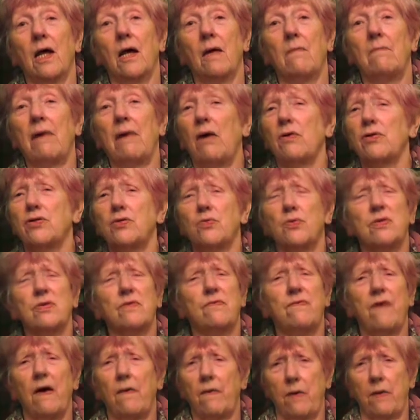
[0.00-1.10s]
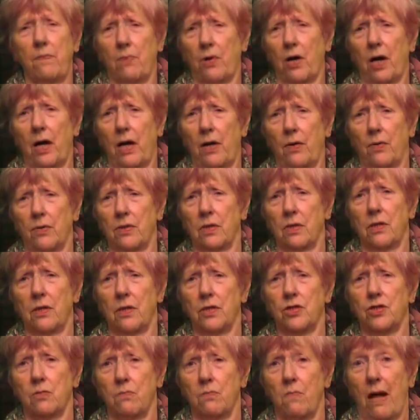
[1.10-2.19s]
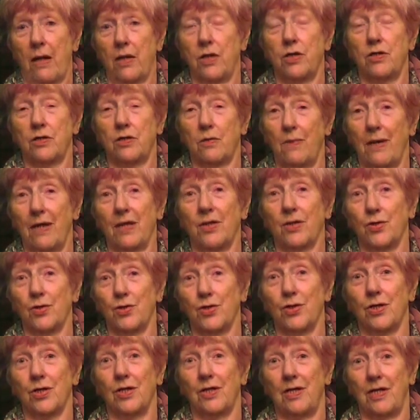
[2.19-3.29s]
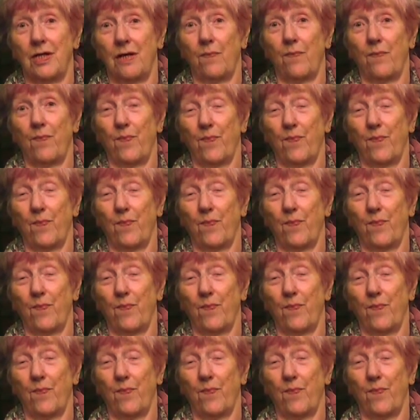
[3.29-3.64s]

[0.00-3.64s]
Mouse was very proud that she'd managed to make the journey.